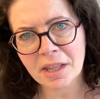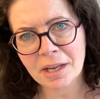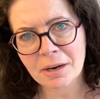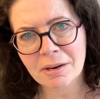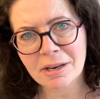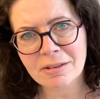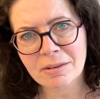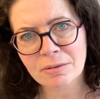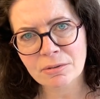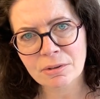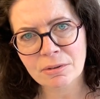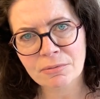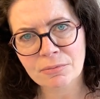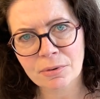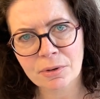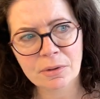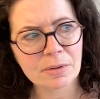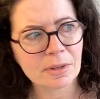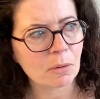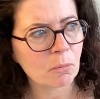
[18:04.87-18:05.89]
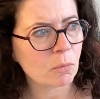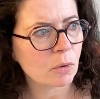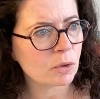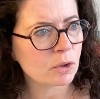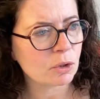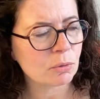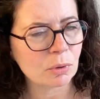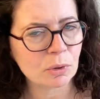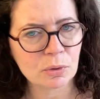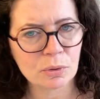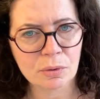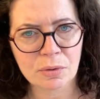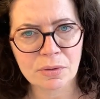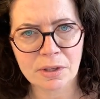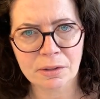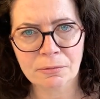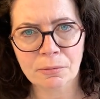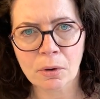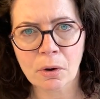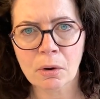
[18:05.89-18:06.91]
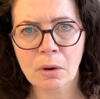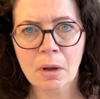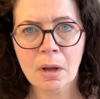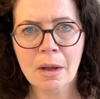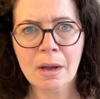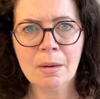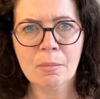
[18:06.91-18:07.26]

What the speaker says: there is on your fund, and what you want to use it for.